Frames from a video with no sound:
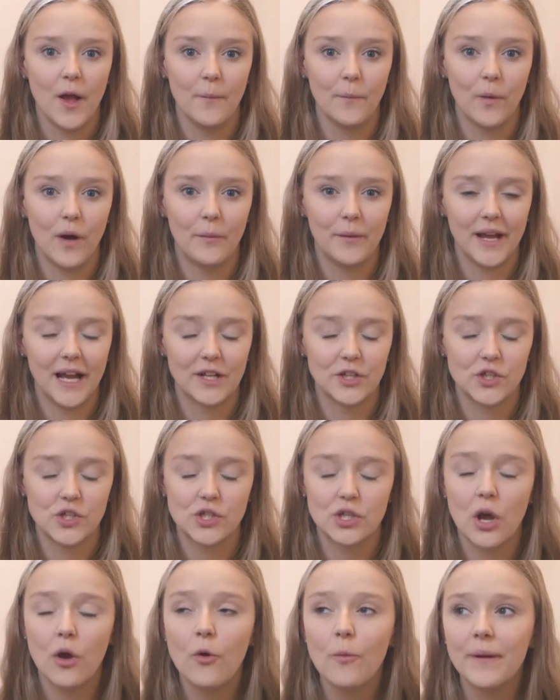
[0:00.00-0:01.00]
where we had
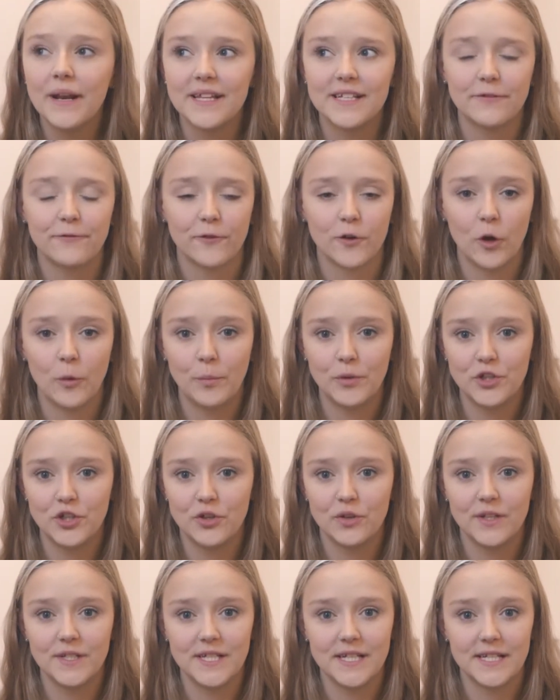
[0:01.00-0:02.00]
so many different
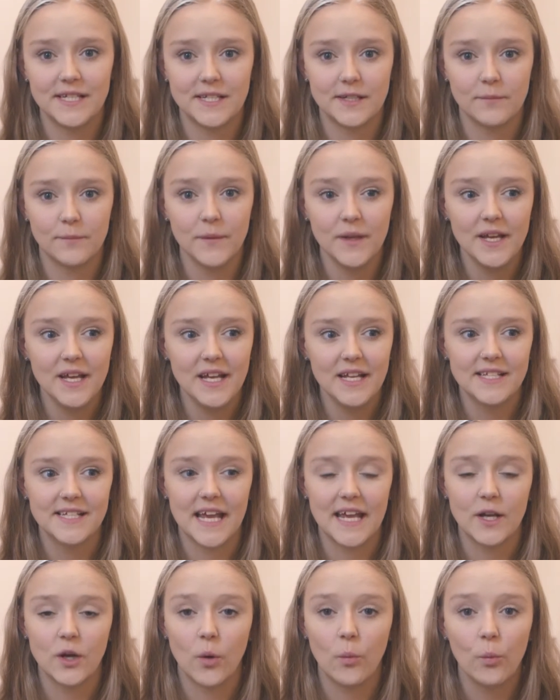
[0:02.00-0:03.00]
opportunities to
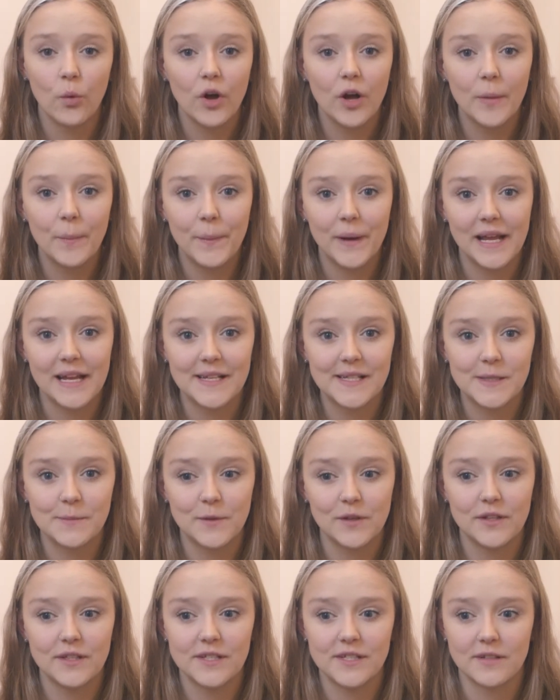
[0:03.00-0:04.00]
take on work
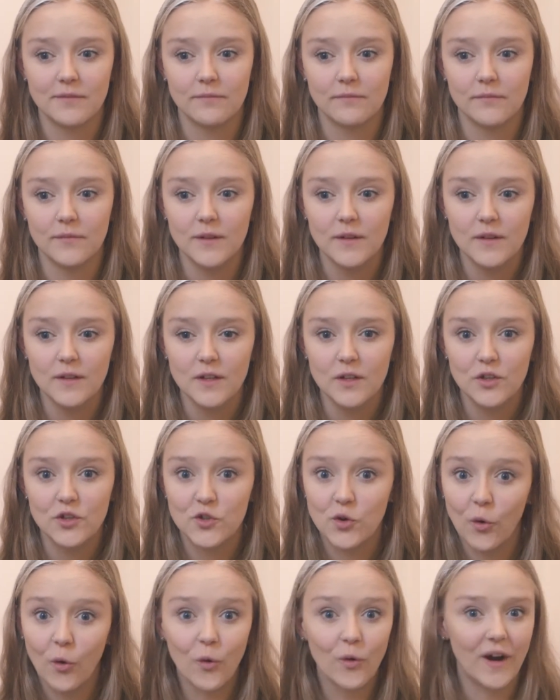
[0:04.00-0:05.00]
placements and
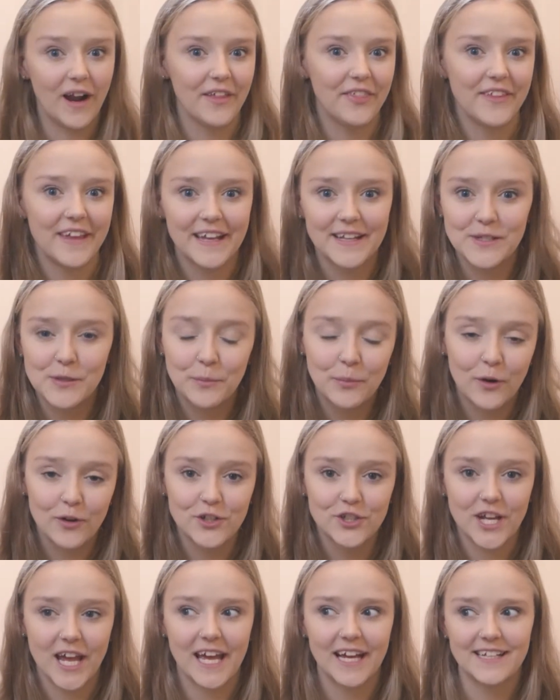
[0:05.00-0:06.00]
tour our theatre
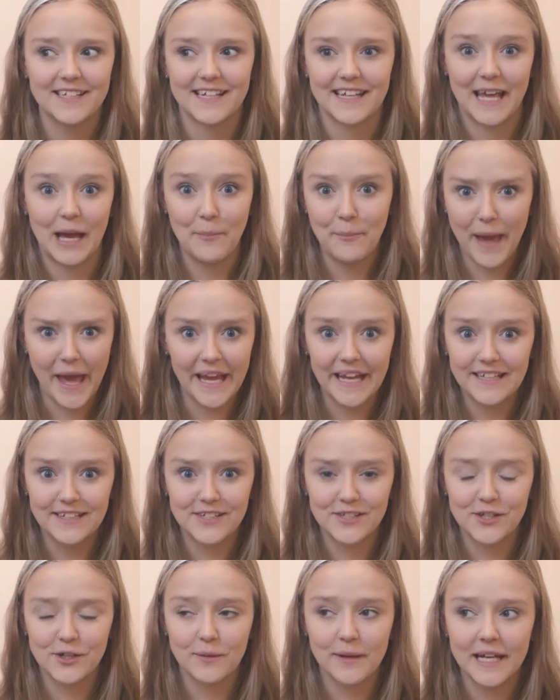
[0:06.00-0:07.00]
projects and get paid
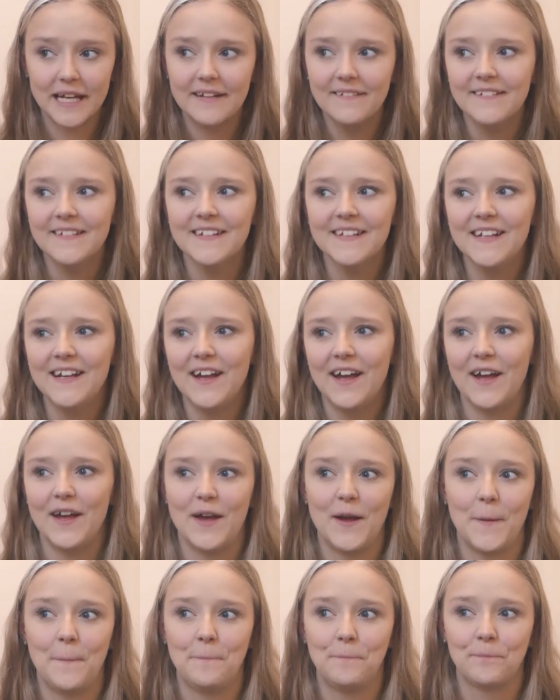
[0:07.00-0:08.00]
to do it,
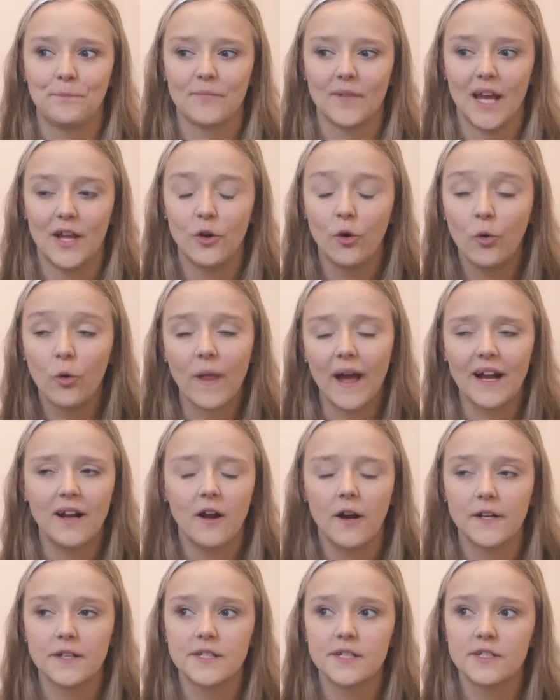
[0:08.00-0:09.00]
and all that
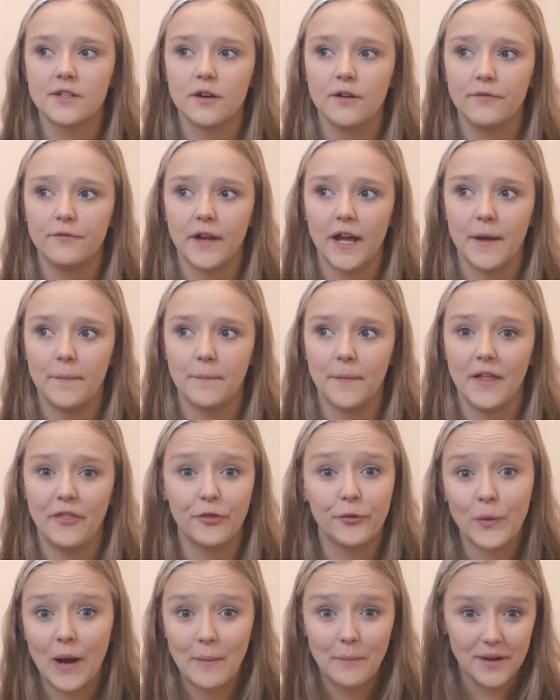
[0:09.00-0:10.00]
kind of stuff,
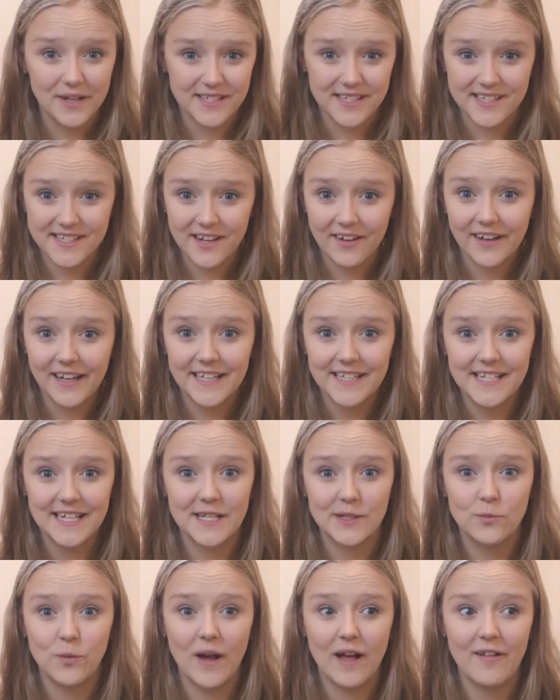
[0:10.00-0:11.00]
and throughout my society
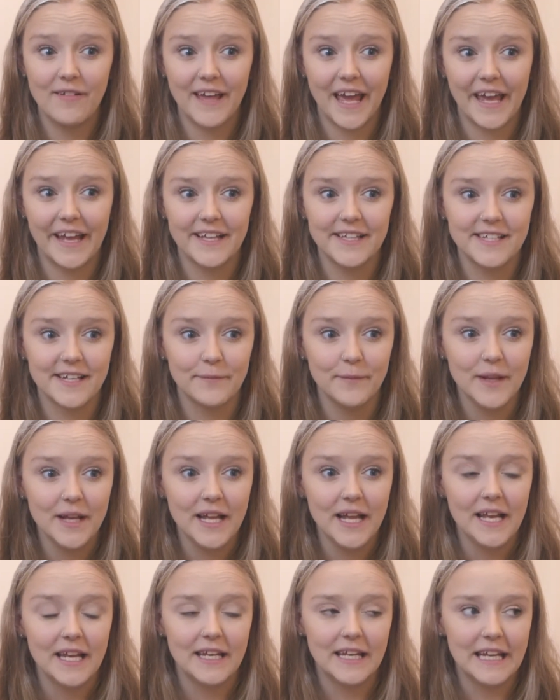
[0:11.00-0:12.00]
as well, getting to
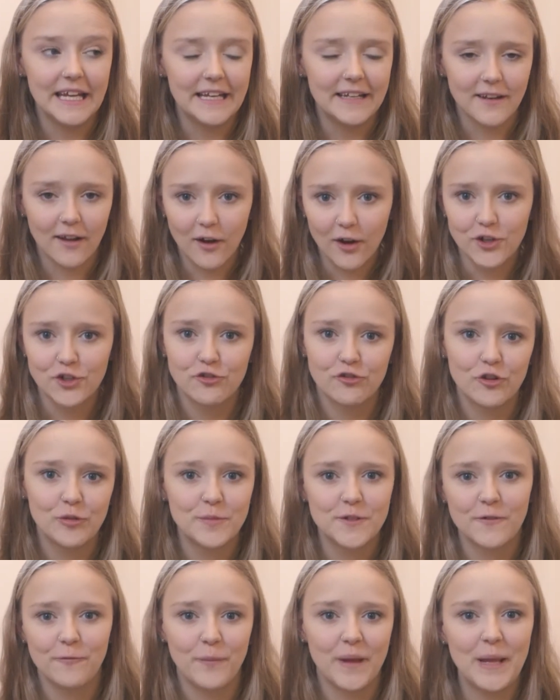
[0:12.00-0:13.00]
lead large
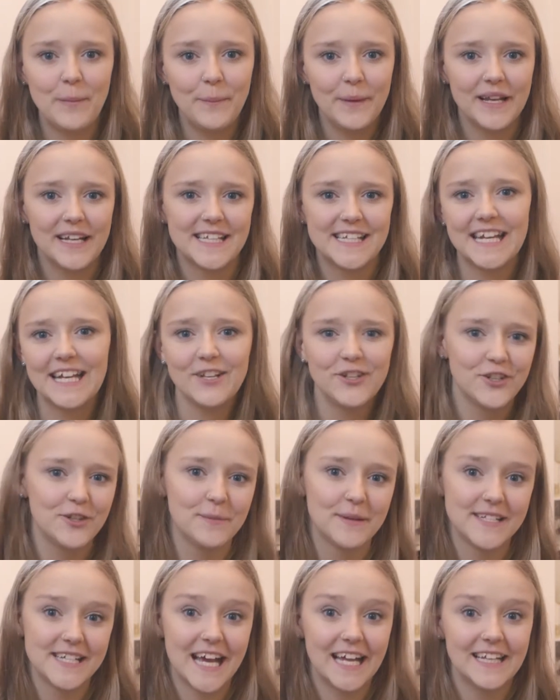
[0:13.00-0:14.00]
groups of people and teaching
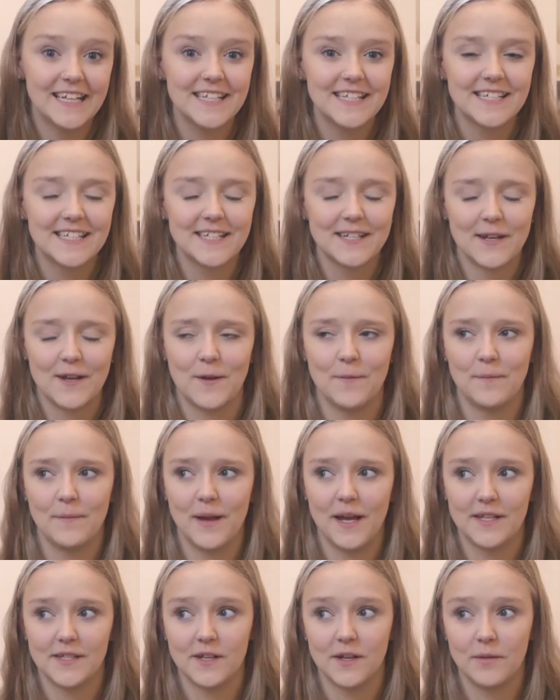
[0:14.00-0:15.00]
them a dance,
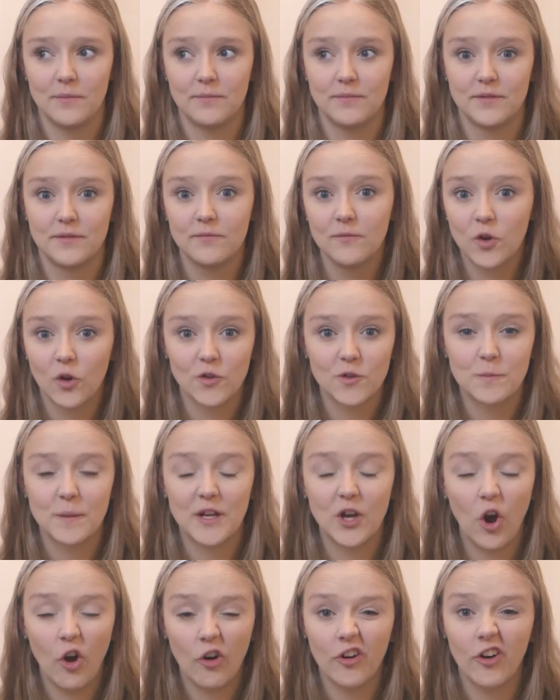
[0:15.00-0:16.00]
as I got to be
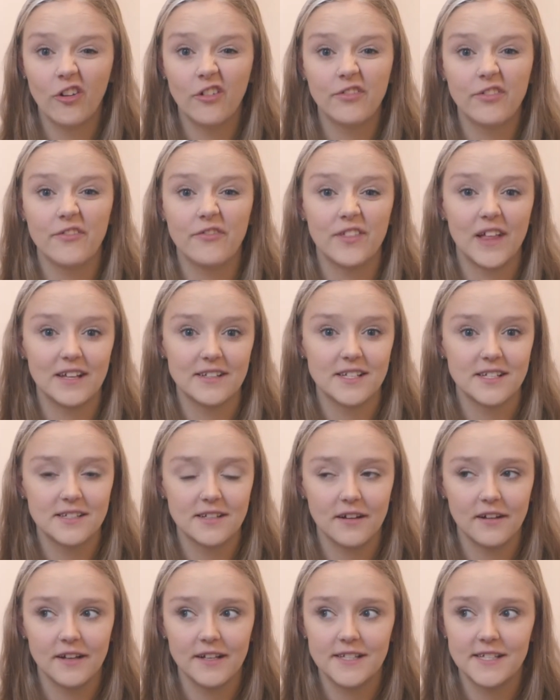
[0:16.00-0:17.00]
choreographer for that
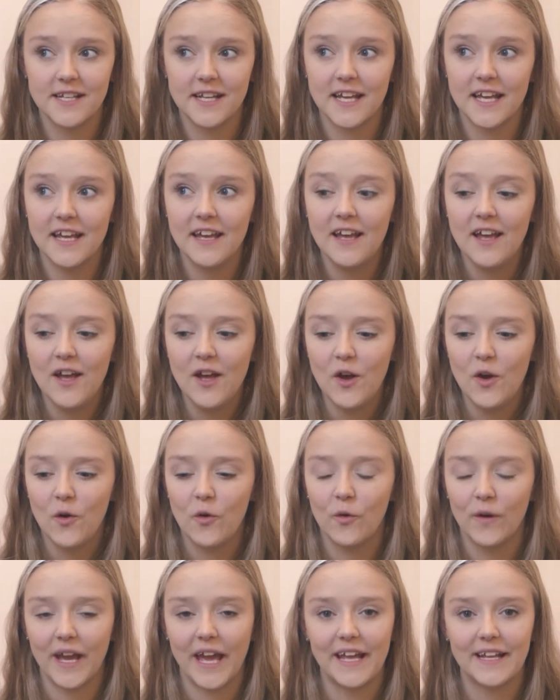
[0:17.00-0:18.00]
society,
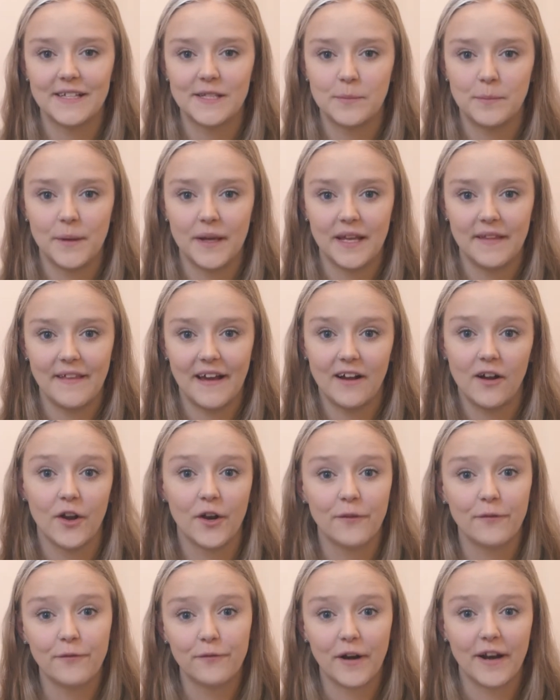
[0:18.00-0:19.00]
or getting to be that
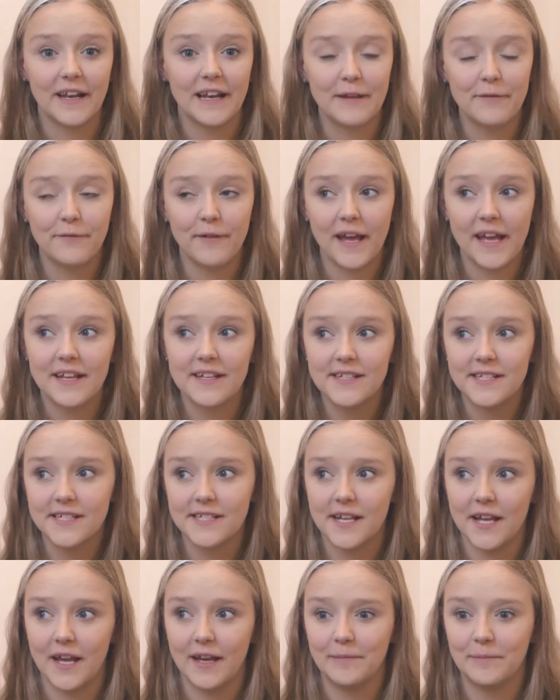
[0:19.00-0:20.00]
kind of friendly
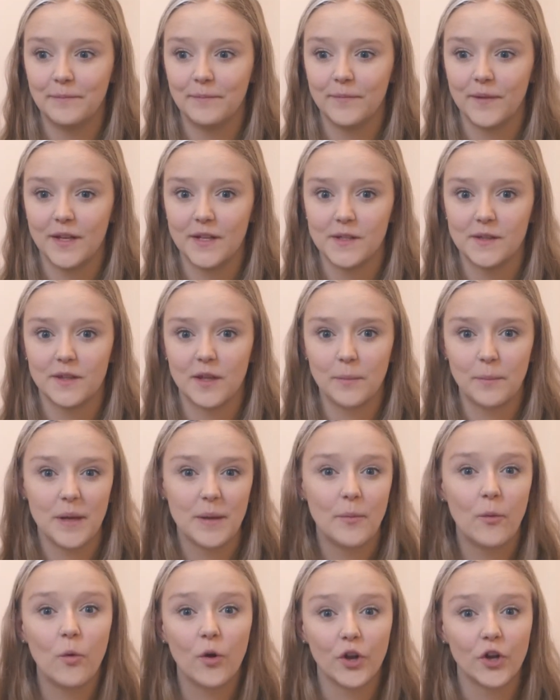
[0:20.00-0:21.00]
face that
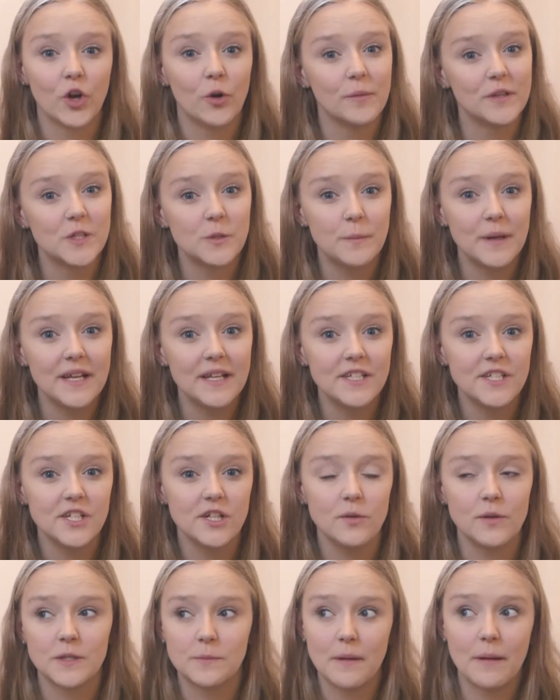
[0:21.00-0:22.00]
people want to come and speak
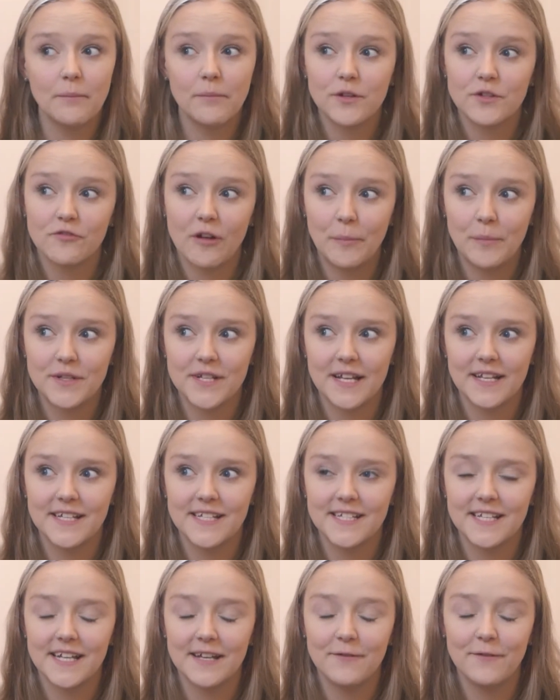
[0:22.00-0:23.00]
to as members
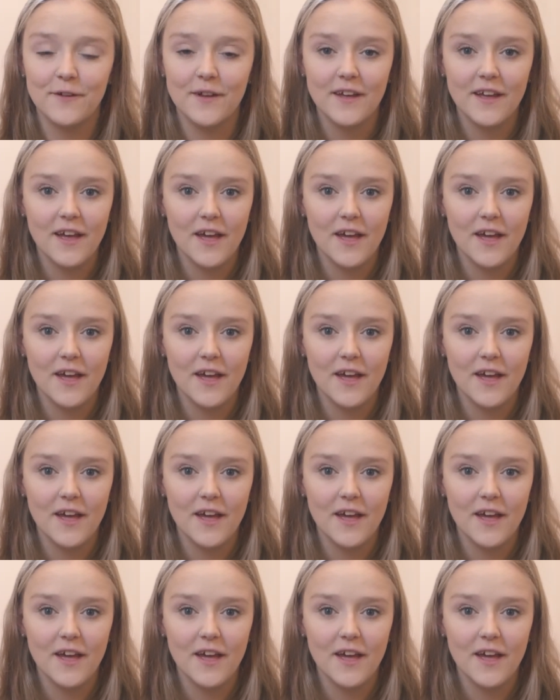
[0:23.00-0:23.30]
representative.